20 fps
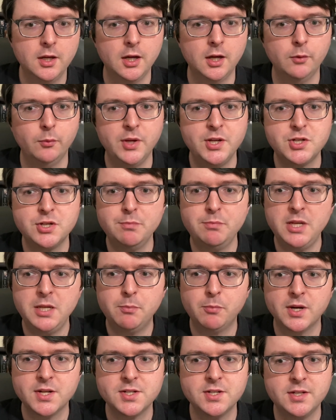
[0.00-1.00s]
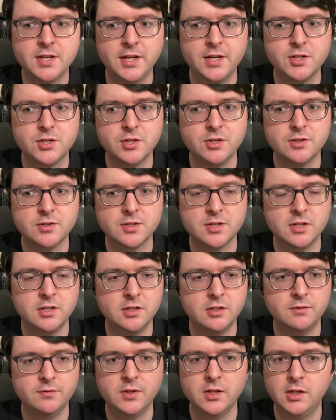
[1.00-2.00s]
uh, Region B presentations
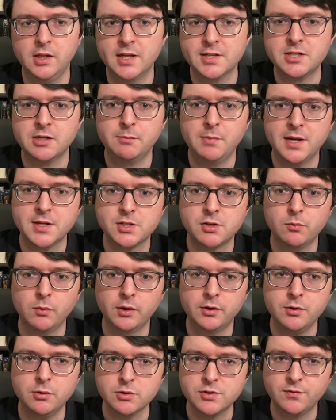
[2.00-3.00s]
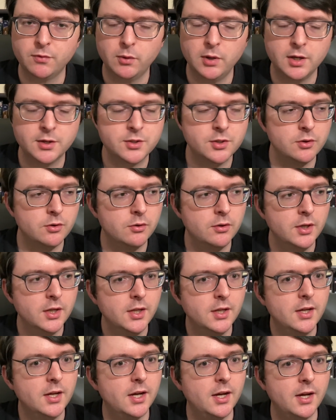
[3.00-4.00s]
of the classic masterwork Nosferatu.
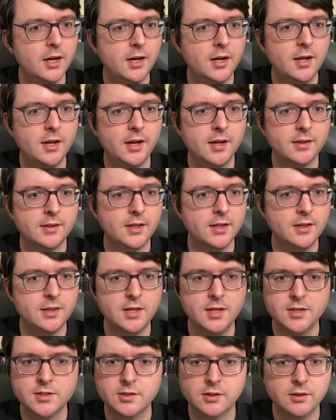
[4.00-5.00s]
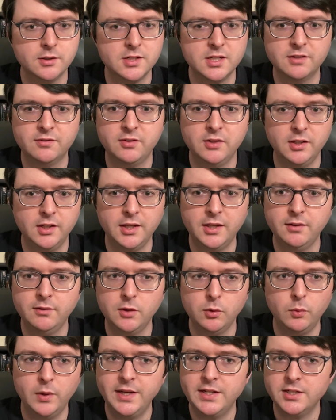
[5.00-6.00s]
Uh, I think these are definitely
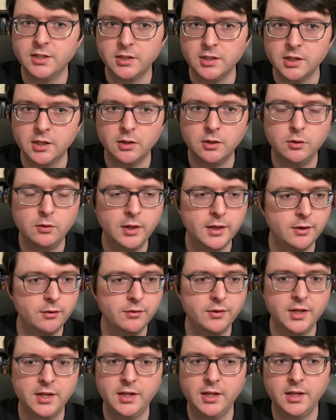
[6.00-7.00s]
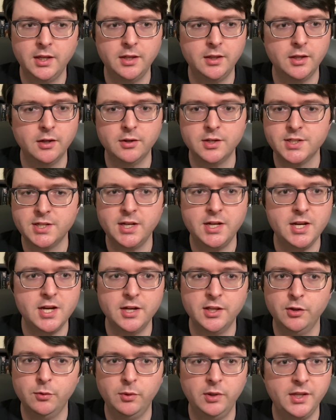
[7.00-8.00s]
the way to go. I don't think there is any
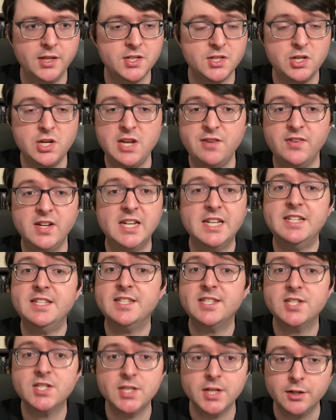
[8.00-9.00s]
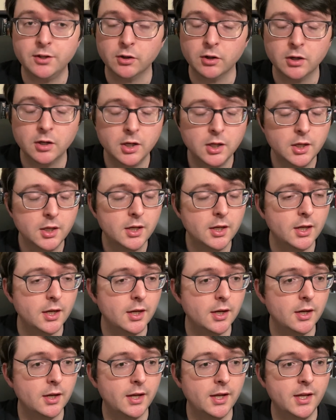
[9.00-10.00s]
other release to even consider.
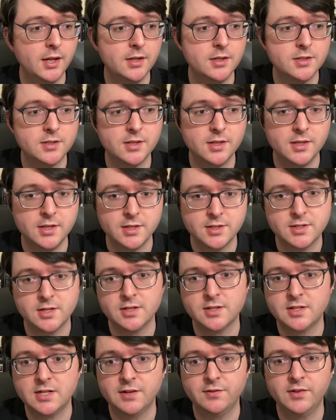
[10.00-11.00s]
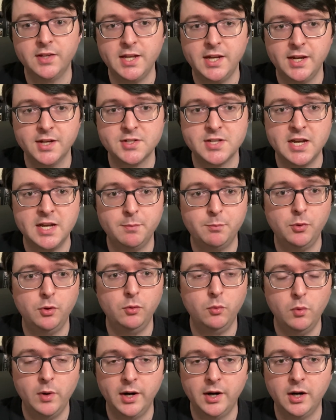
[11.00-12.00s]
Uh, and this is definitely an
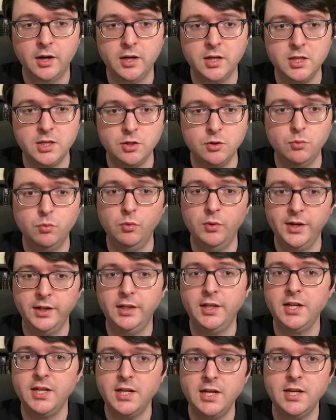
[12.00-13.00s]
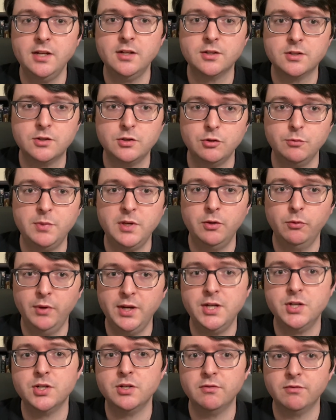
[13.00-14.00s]
example where you really need to be
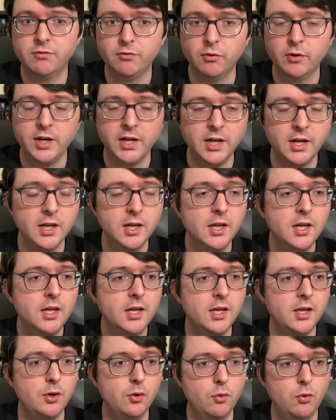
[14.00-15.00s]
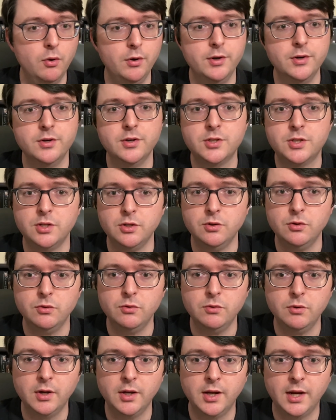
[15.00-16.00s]
region free in order
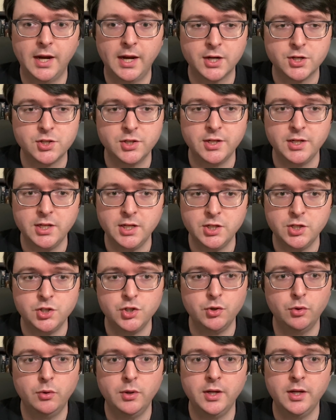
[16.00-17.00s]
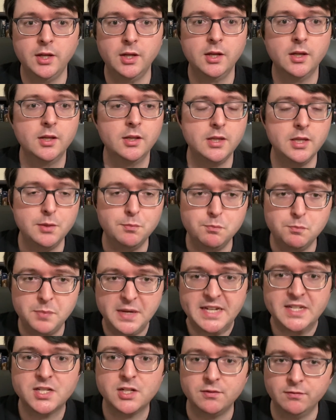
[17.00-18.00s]
to actually enjoy the
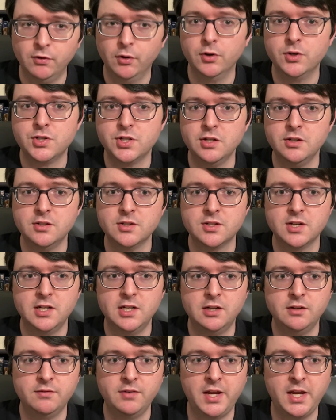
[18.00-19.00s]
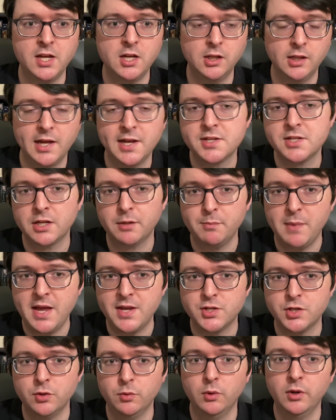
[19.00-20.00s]
best versions of a classic
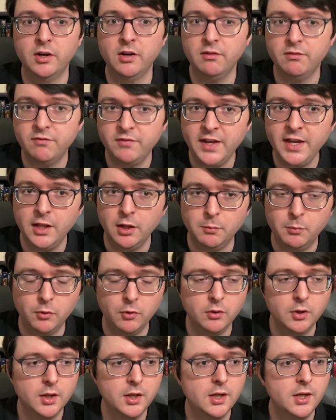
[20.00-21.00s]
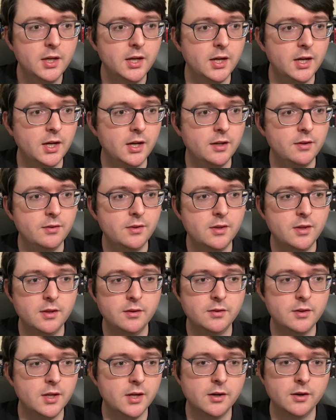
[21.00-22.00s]
masterwork available. Uh,
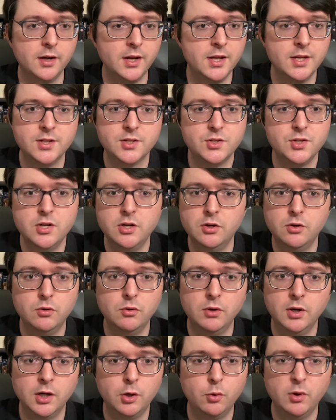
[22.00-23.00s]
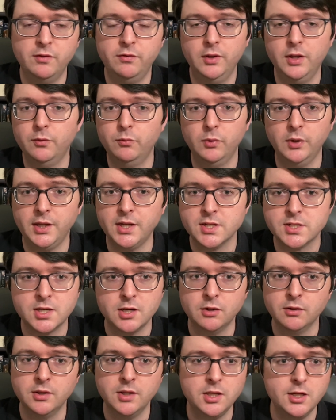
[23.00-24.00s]
there is no equivalent release
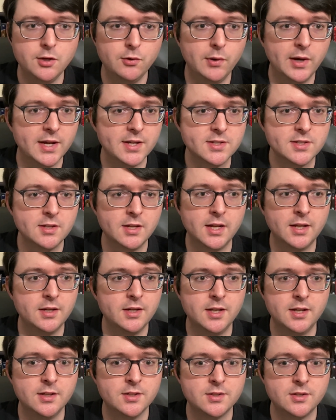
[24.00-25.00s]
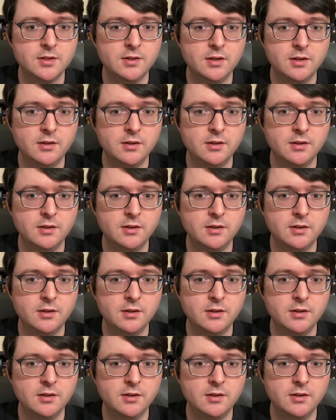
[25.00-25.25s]
here in the US that is